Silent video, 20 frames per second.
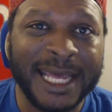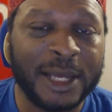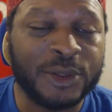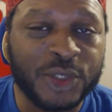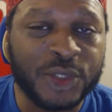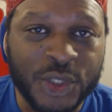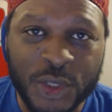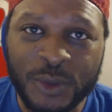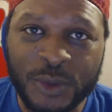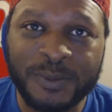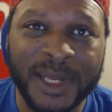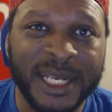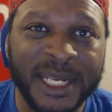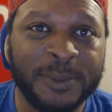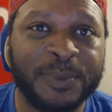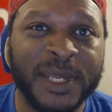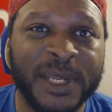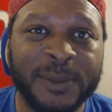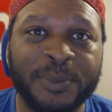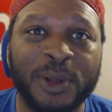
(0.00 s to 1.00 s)
now, too many
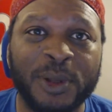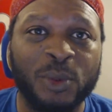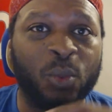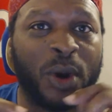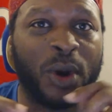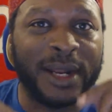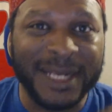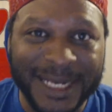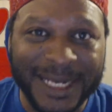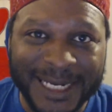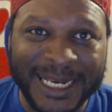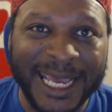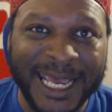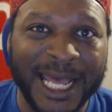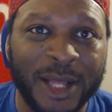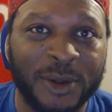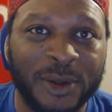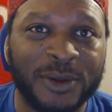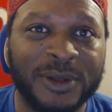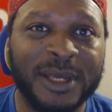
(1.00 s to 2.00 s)
people want it
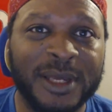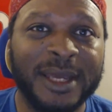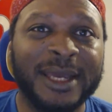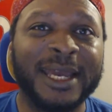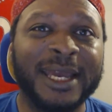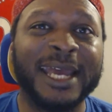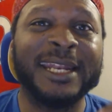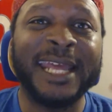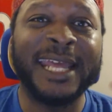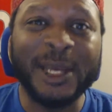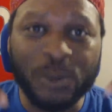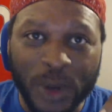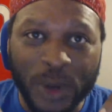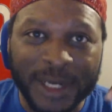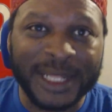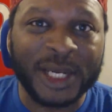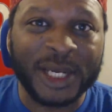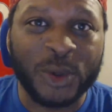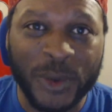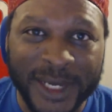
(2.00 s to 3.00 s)
now and they
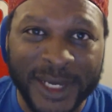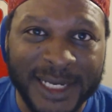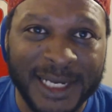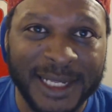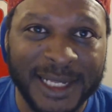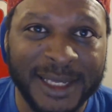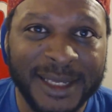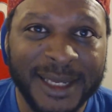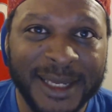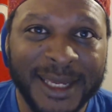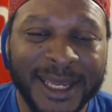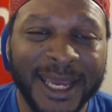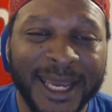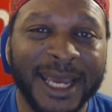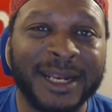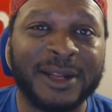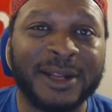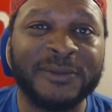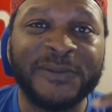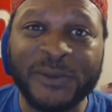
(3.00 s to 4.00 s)
want it quickly.
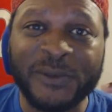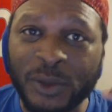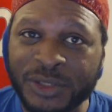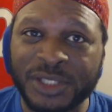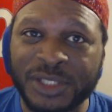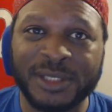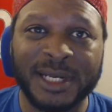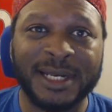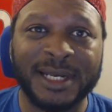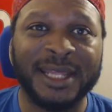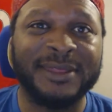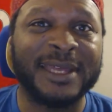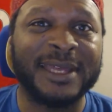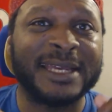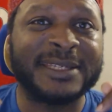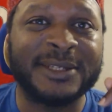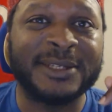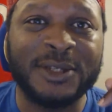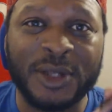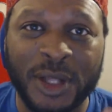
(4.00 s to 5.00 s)
And unfortunately,
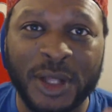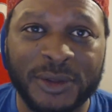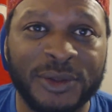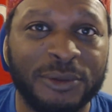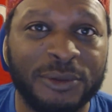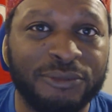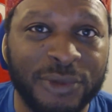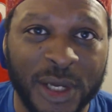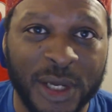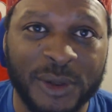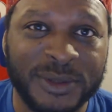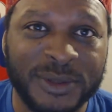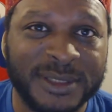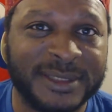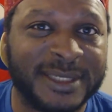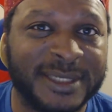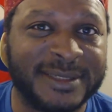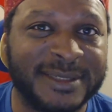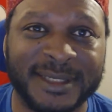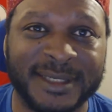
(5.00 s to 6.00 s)
that's not the road
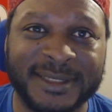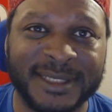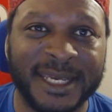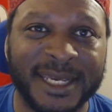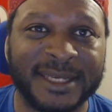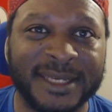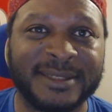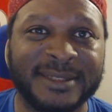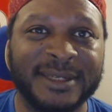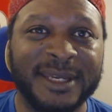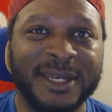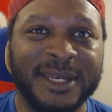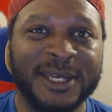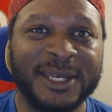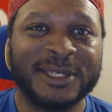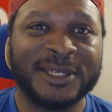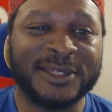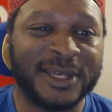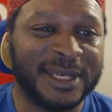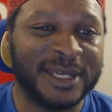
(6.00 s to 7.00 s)
to success.
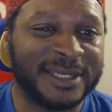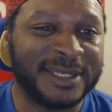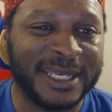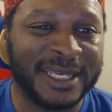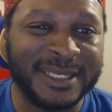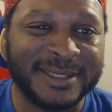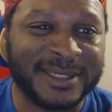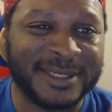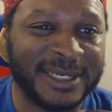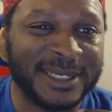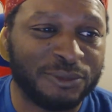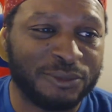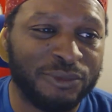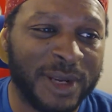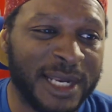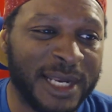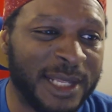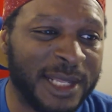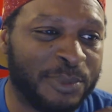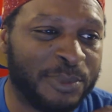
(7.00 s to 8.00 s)
So it's
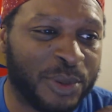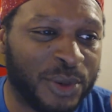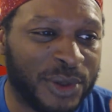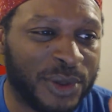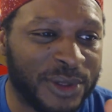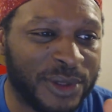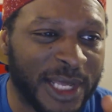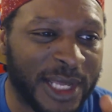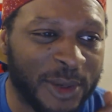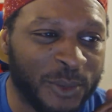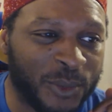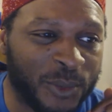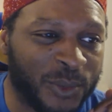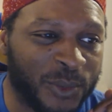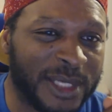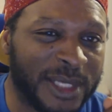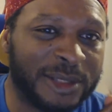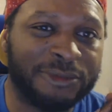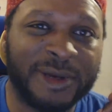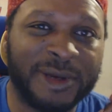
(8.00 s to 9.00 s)
really important that
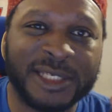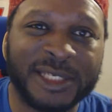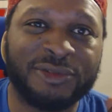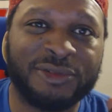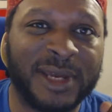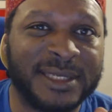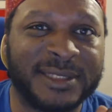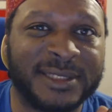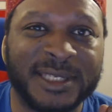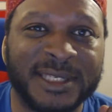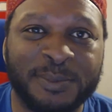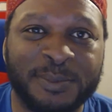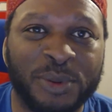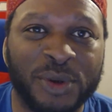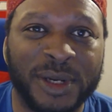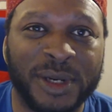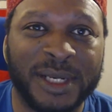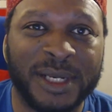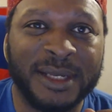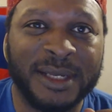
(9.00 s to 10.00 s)
Will reiterates this
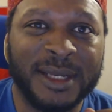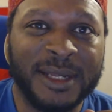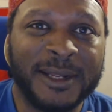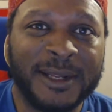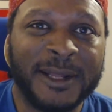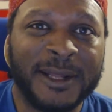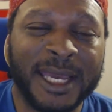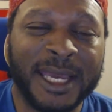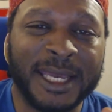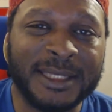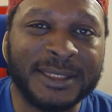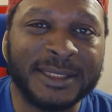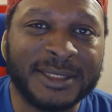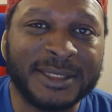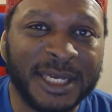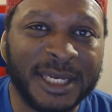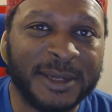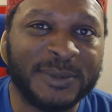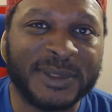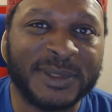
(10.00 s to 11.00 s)
point in
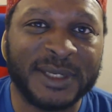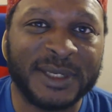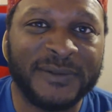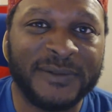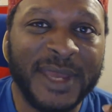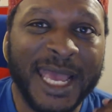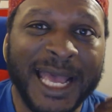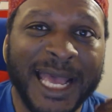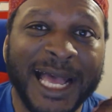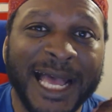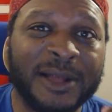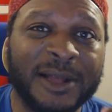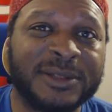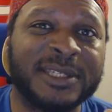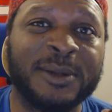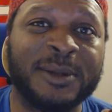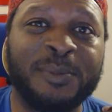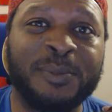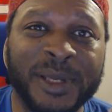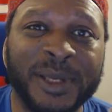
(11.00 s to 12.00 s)
terms of how
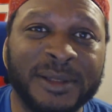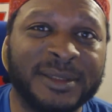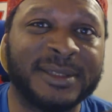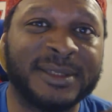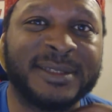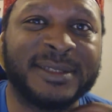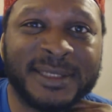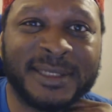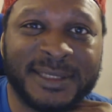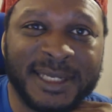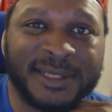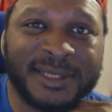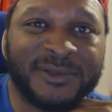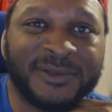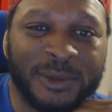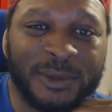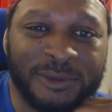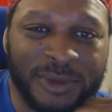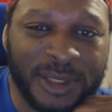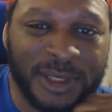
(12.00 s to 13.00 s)
to build a
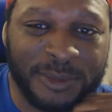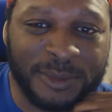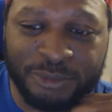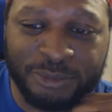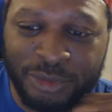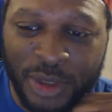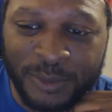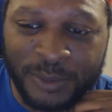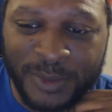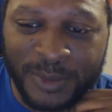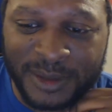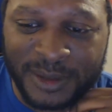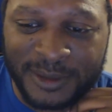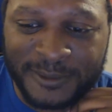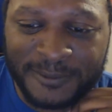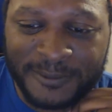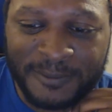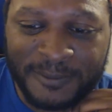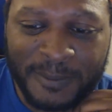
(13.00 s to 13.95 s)
successful role model.